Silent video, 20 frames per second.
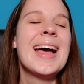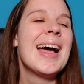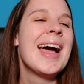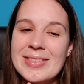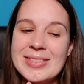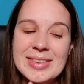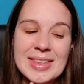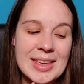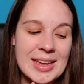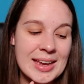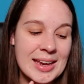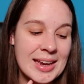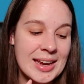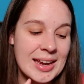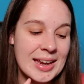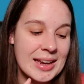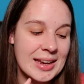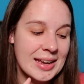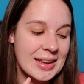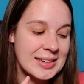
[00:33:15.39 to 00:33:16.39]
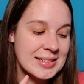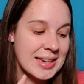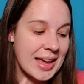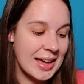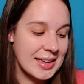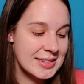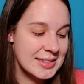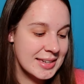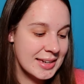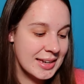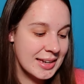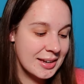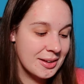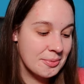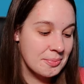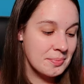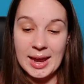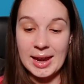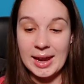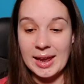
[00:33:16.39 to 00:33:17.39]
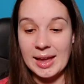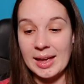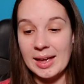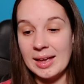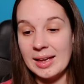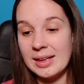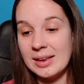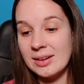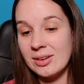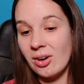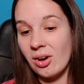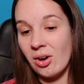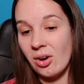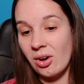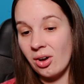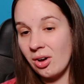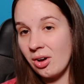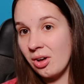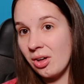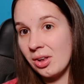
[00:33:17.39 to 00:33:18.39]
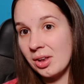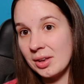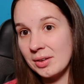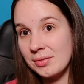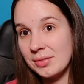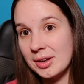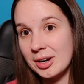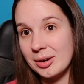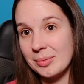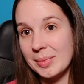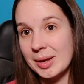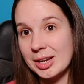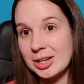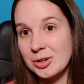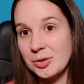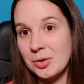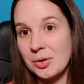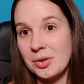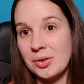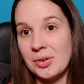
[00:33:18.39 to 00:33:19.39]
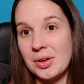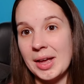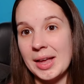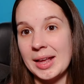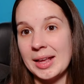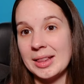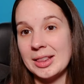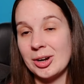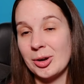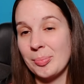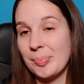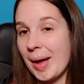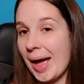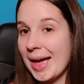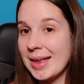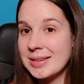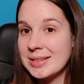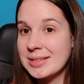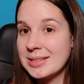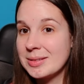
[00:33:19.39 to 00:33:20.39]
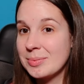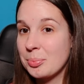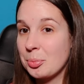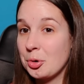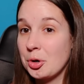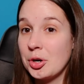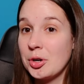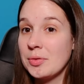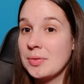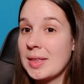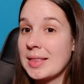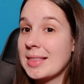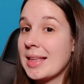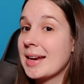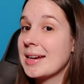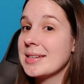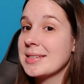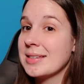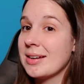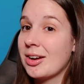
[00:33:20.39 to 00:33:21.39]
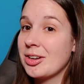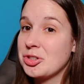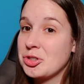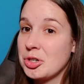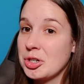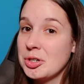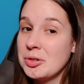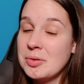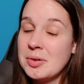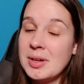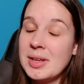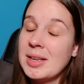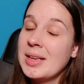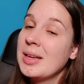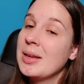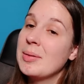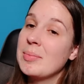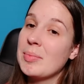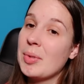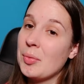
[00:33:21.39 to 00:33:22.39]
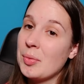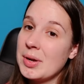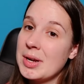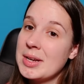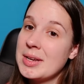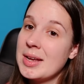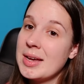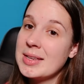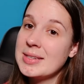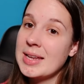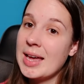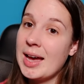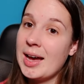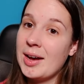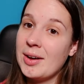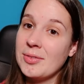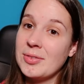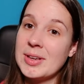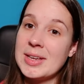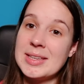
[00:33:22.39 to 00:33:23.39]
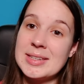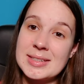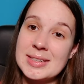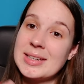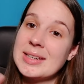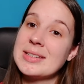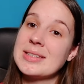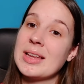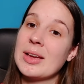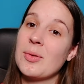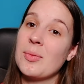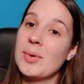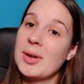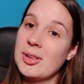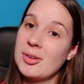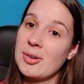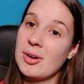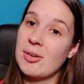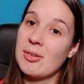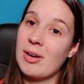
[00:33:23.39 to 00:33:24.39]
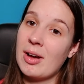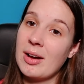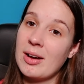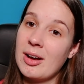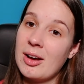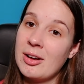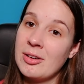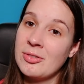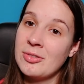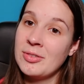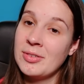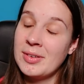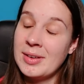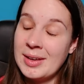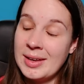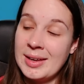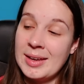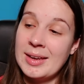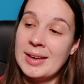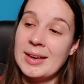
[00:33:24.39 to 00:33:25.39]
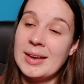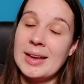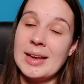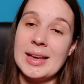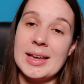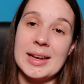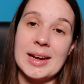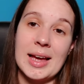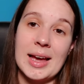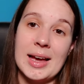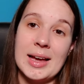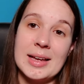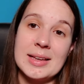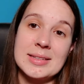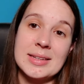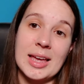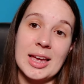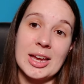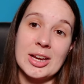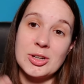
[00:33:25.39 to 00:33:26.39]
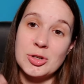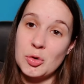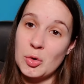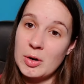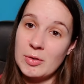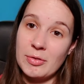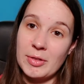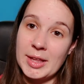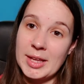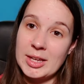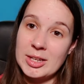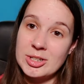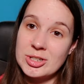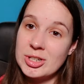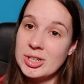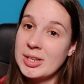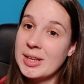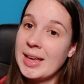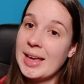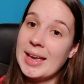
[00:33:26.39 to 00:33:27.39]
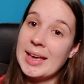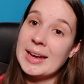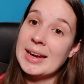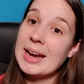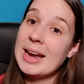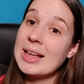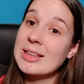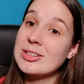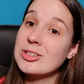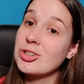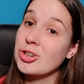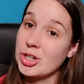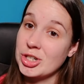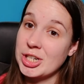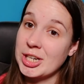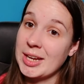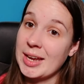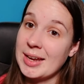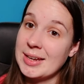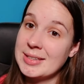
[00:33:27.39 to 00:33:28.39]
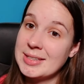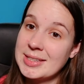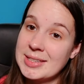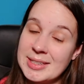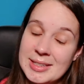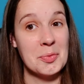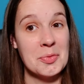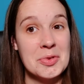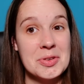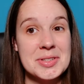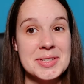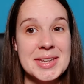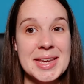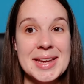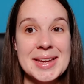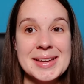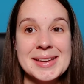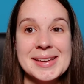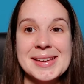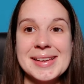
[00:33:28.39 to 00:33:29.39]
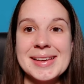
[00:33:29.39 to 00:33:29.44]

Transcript: The testing and all of their manual and their patents prove that that is not true. But what it does have is it is a Willow Go knockoff. It has a short flange and it has a charging case. We'll see.